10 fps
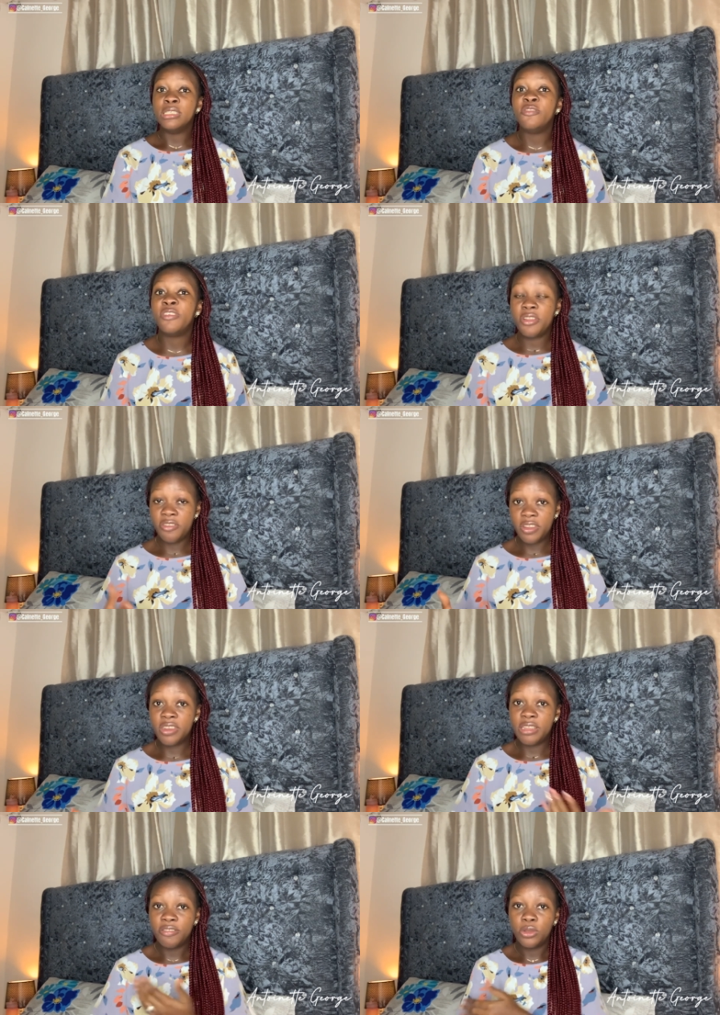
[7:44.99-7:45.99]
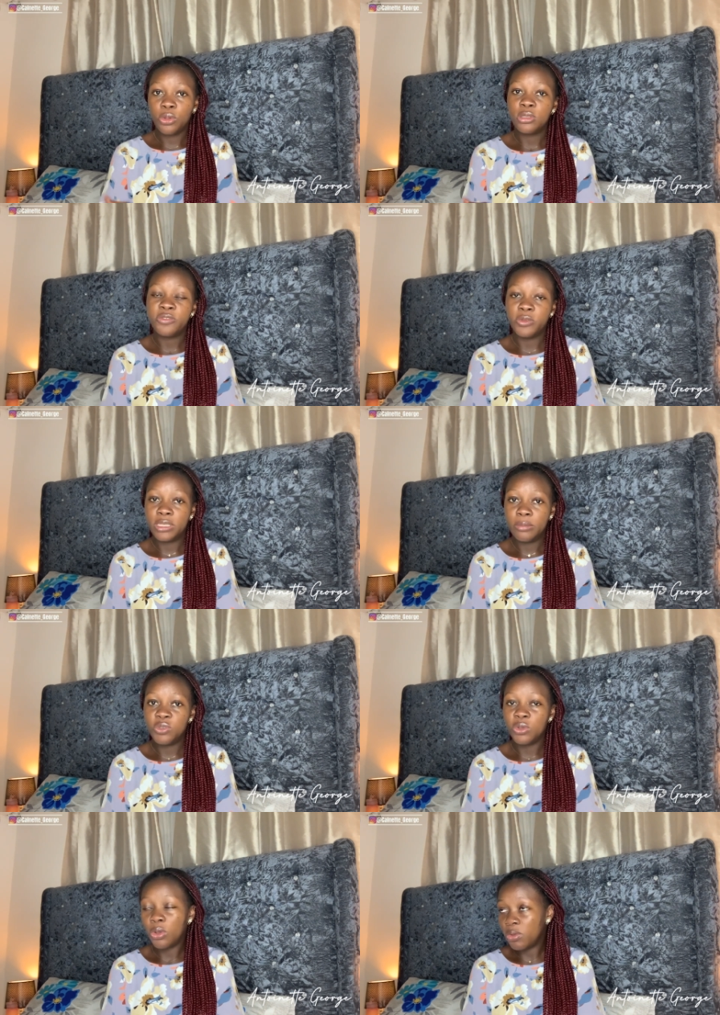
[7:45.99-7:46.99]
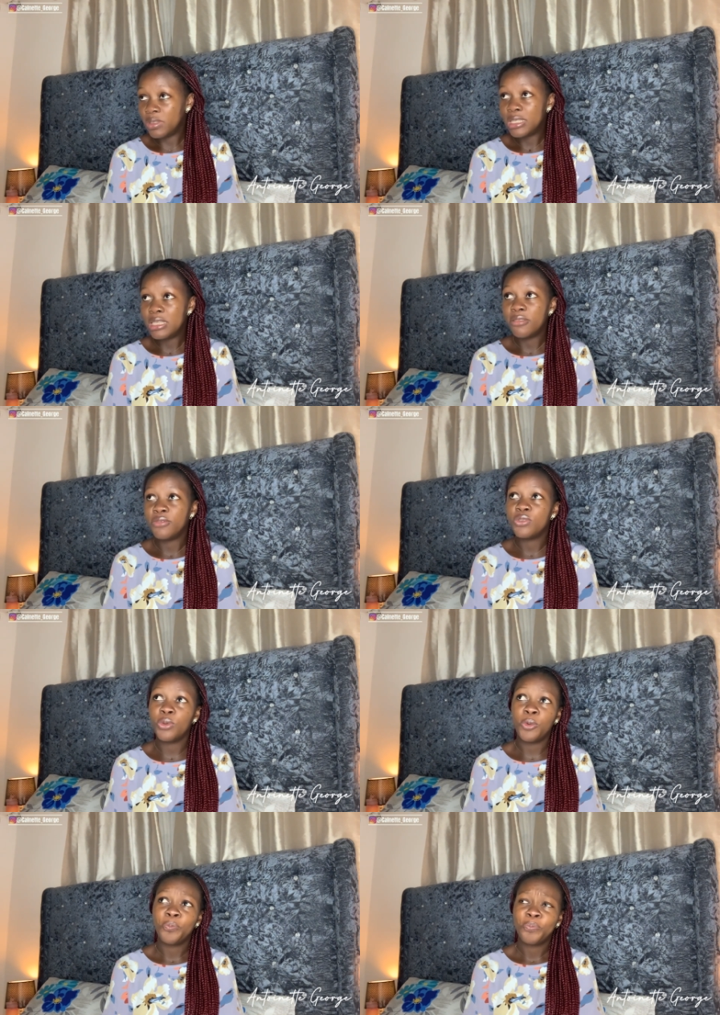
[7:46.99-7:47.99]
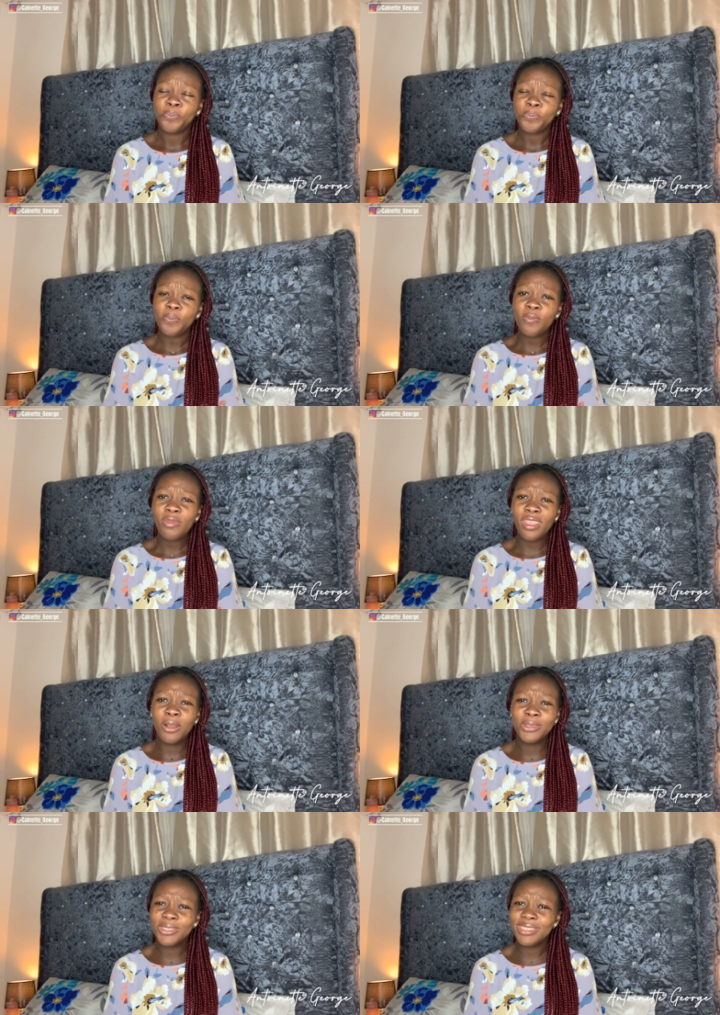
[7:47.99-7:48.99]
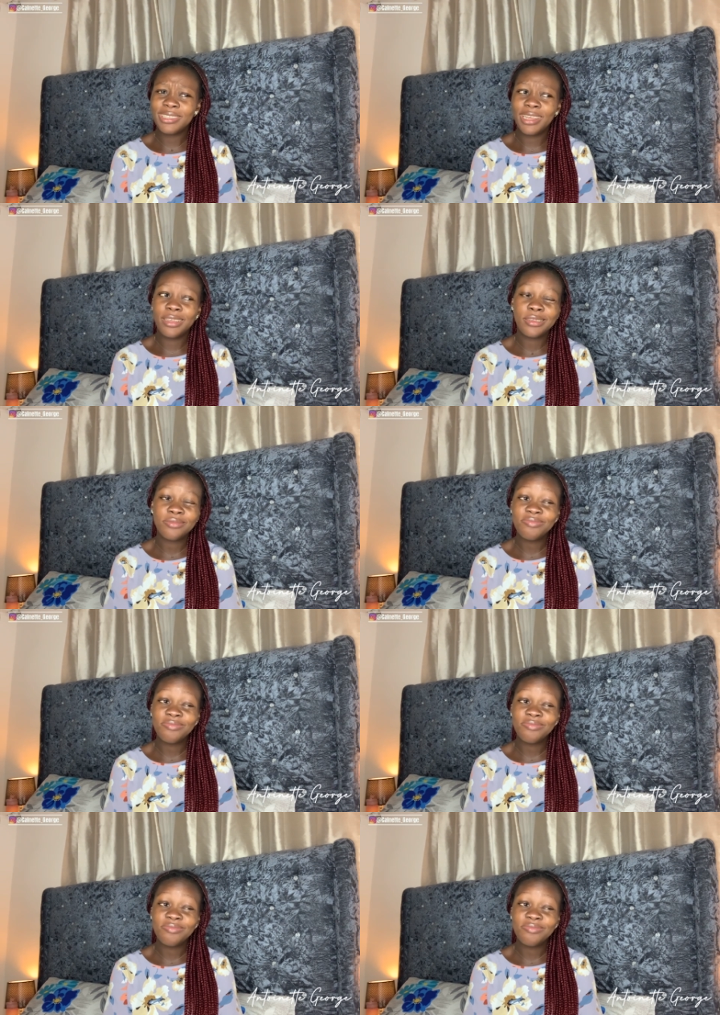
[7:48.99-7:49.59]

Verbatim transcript: very very difficult for them to conceive so i was just like